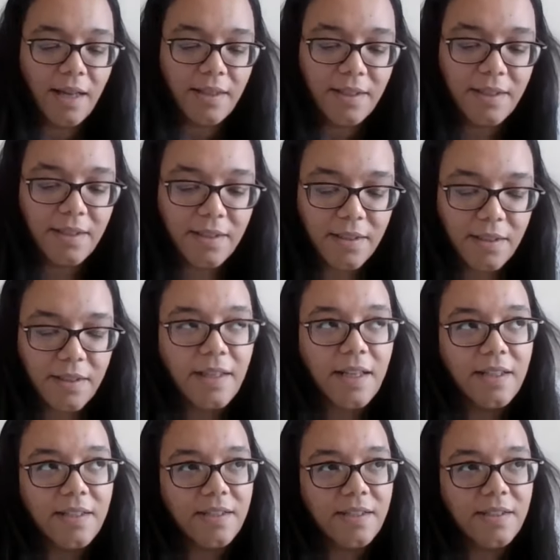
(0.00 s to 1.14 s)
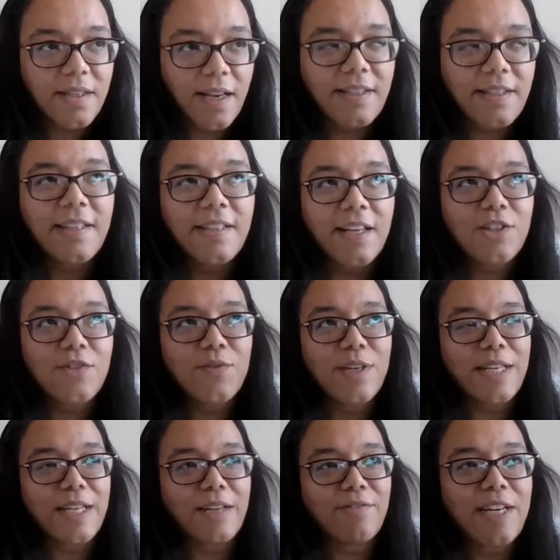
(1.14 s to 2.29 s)
I think that's
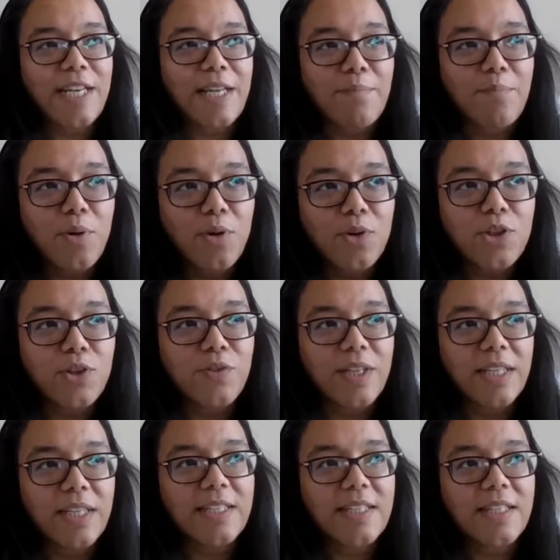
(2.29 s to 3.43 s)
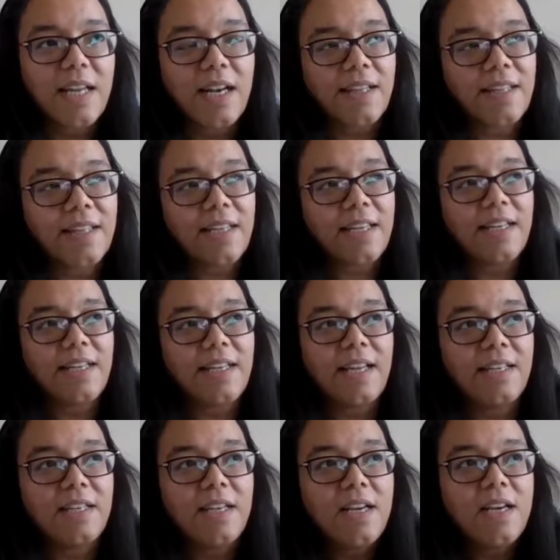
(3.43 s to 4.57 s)
really, really important, really, isn't it? And I think
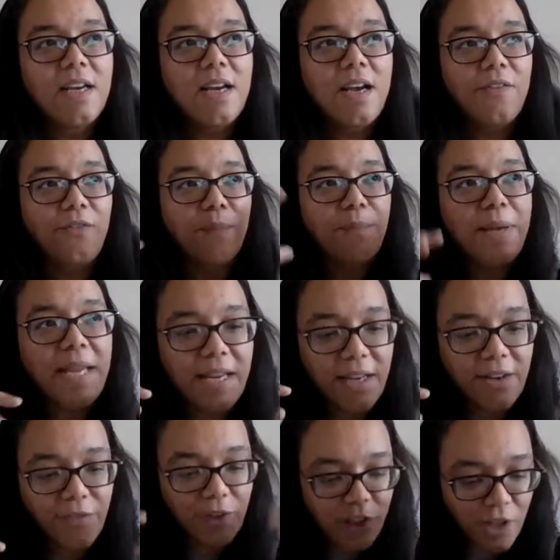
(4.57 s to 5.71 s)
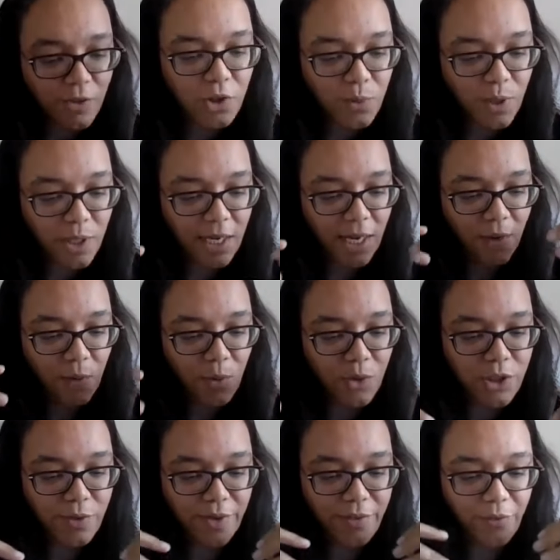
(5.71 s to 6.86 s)
in for me, for social work, I
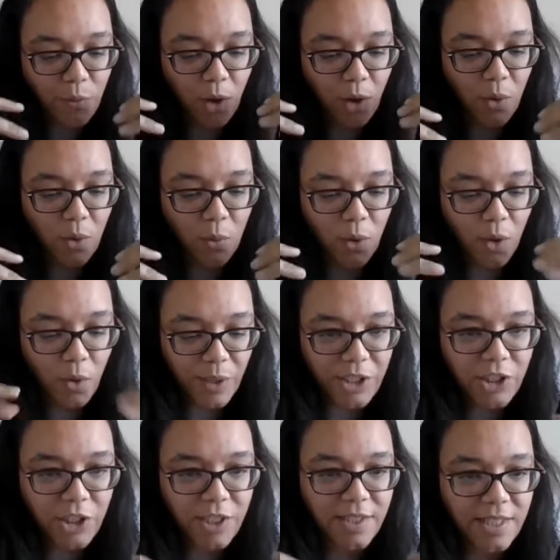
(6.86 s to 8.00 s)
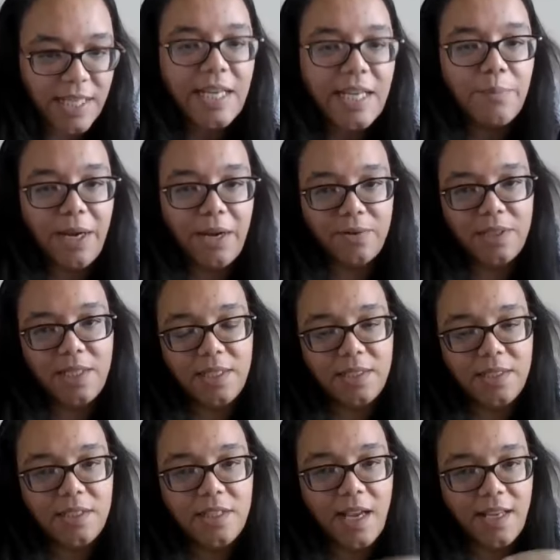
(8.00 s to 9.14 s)
wonder if what we should think about
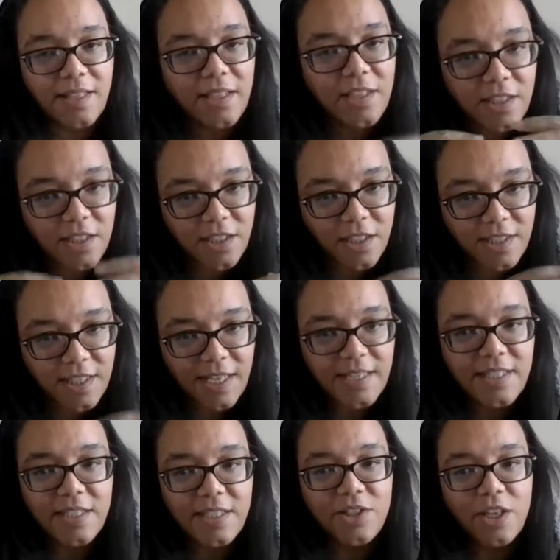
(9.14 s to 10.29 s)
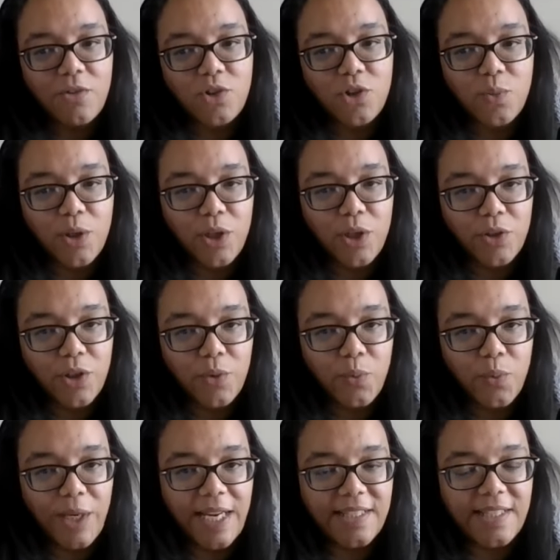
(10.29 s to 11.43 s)
is, I think there's a sense in social work that
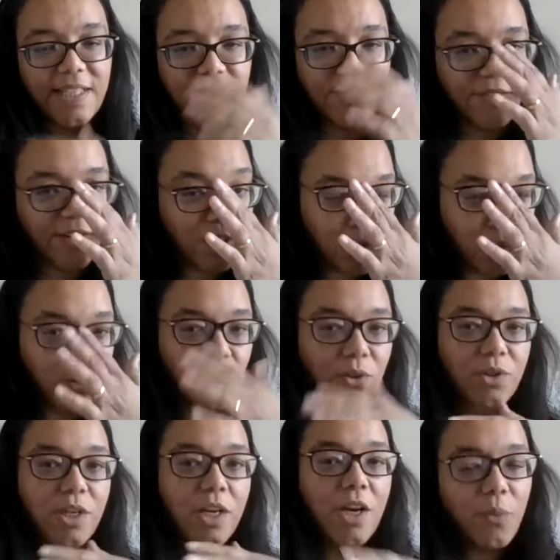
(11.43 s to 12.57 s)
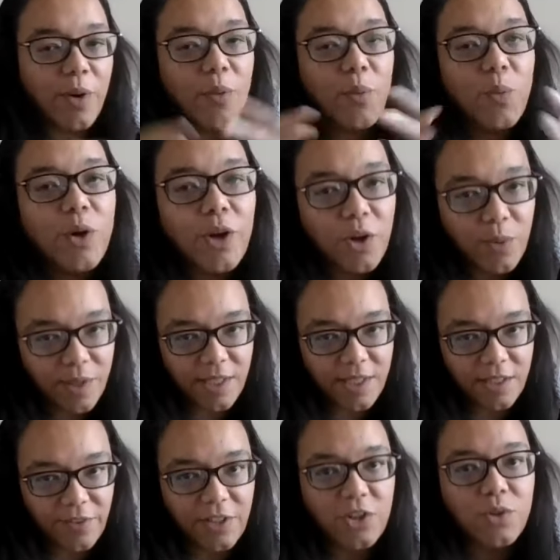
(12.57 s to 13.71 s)
we as individuals, we work with
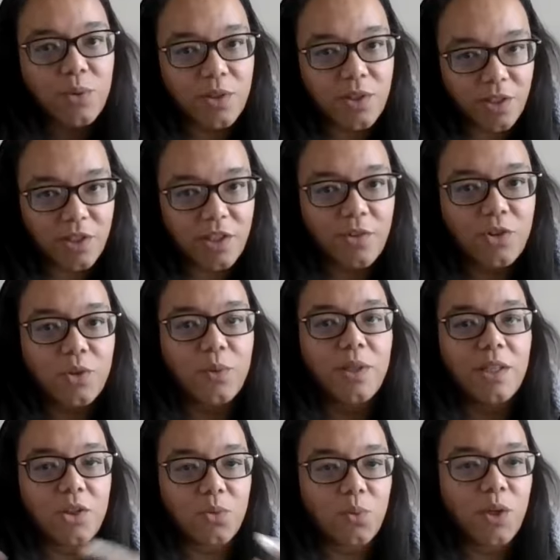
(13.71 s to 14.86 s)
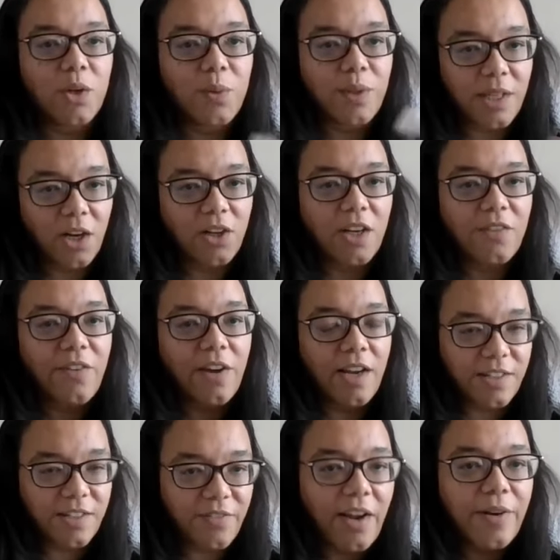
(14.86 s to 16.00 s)
individuals as social workers, work with
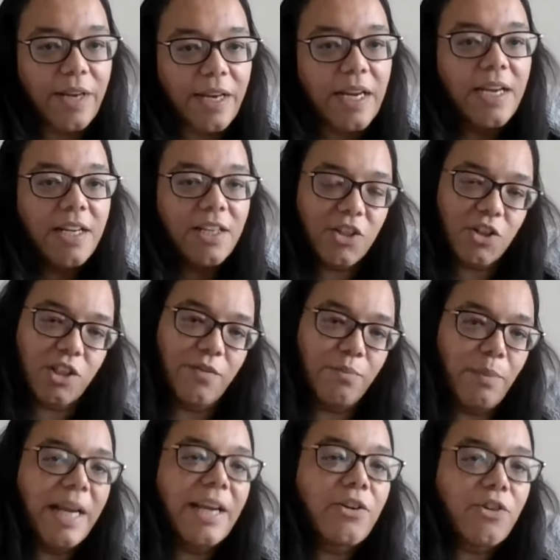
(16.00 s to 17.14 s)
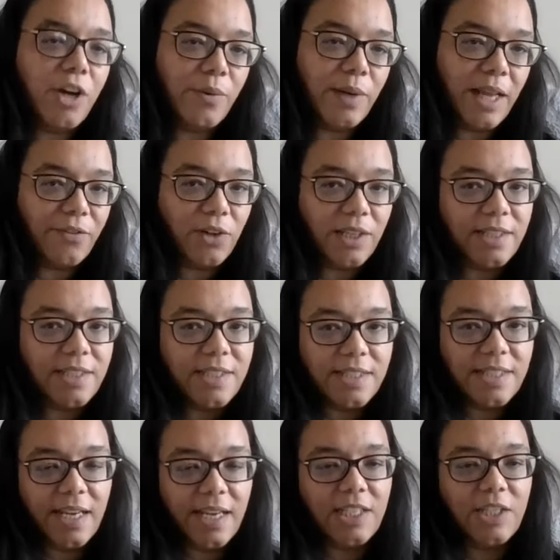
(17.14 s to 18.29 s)
at a very sort of micro level in
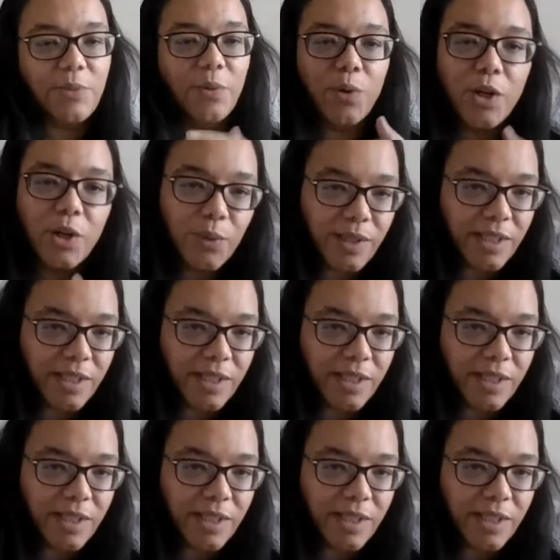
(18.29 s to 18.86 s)
society. We work